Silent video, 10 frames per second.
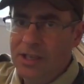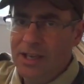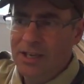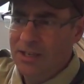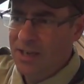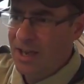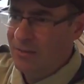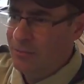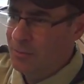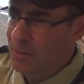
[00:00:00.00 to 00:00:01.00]
get in and
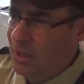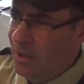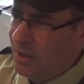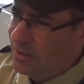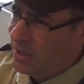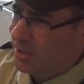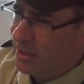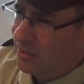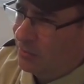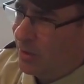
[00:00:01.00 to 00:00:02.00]
out of them. They had
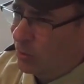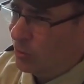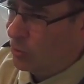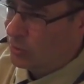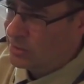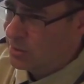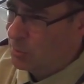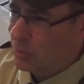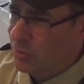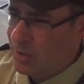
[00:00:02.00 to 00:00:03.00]
like a Velcro-y
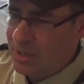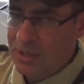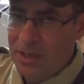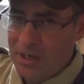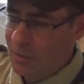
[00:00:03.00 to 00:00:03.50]
zipper thing, and I